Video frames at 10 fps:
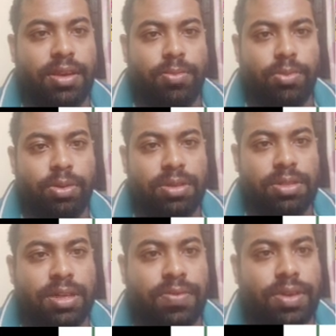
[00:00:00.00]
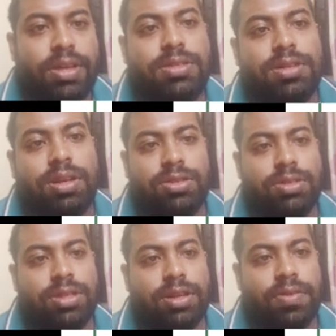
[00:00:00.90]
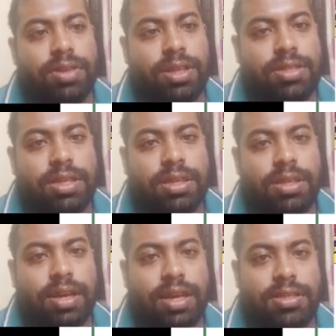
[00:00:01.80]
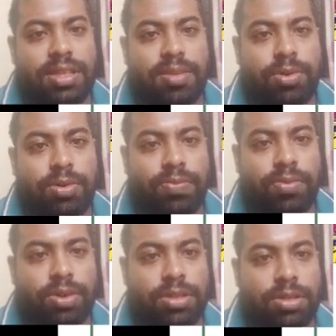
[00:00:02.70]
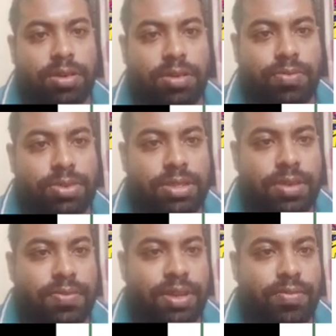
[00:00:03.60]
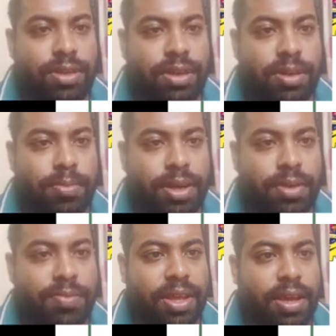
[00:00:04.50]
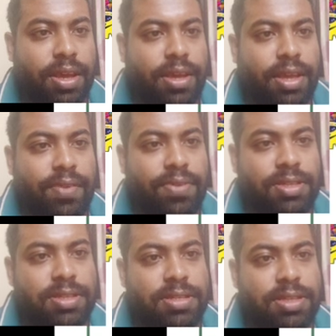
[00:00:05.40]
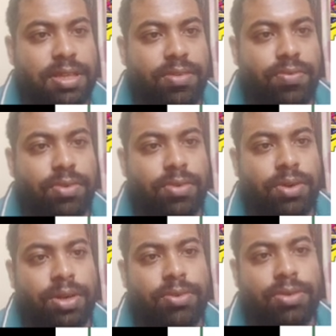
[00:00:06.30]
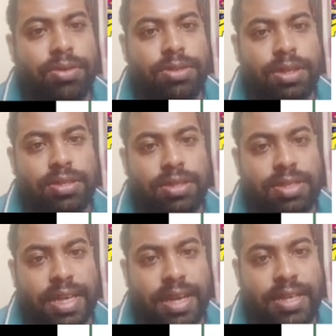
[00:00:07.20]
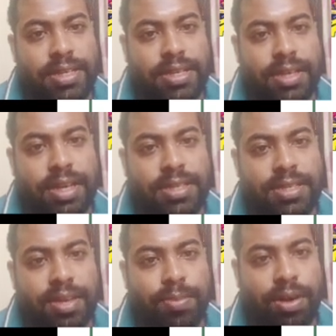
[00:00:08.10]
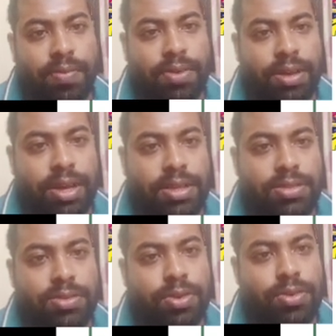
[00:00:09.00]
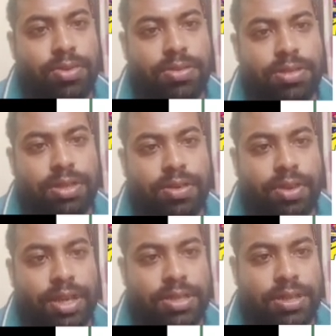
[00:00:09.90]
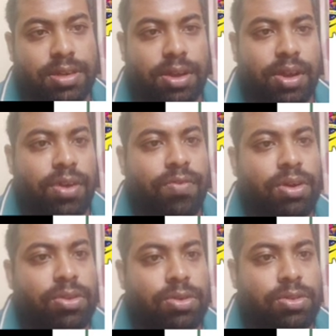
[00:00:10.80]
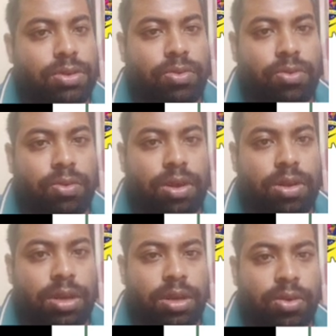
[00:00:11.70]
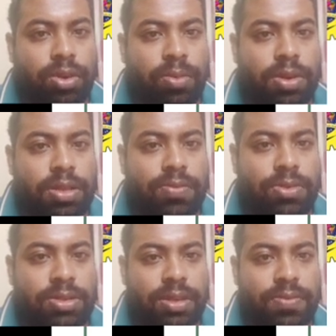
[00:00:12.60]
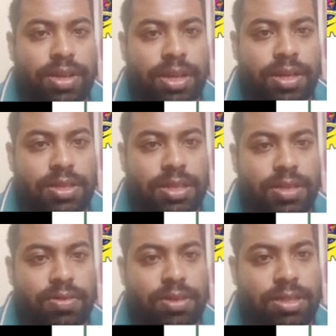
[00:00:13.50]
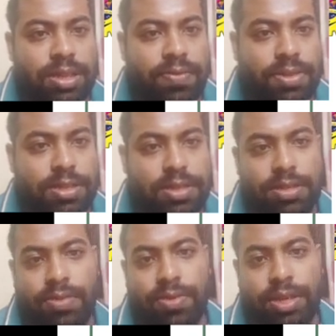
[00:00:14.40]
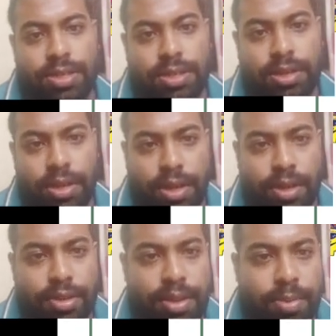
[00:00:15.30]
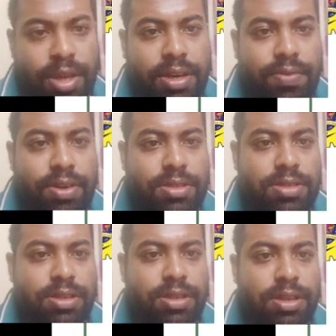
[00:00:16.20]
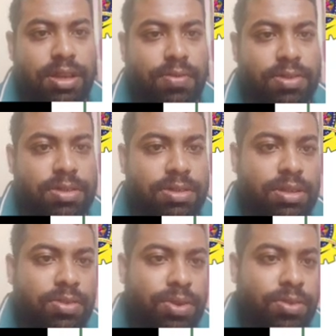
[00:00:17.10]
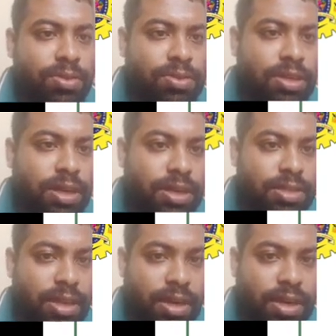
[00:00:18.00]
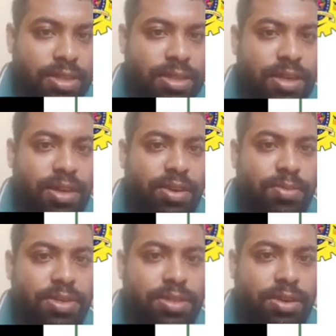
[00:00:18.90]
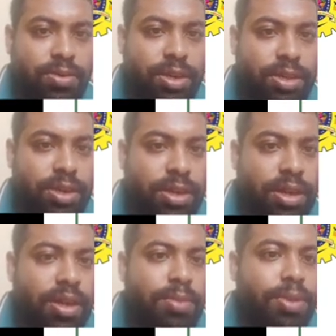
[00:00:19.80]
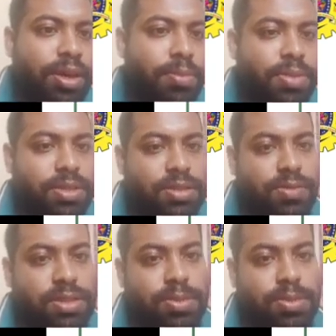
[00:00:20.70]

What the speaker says: Both the certificates are associated with each other as they both focus on food safety within a company. FSSC 22000 is a strategic next step after ISO 22000 certification for those who want a global food safety initiative GFSI certification. The main differences are that FSC 22000 contains additional requirements including the PRPs, which is